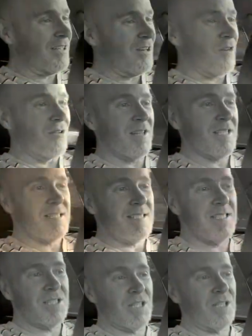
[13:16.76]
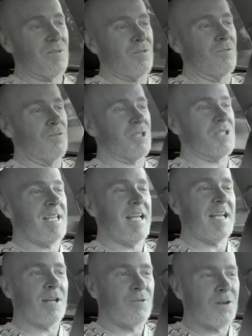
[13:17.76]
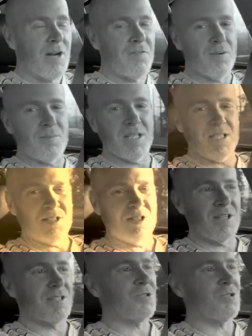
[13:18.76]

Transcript: know, this engine was taken right from Nissan's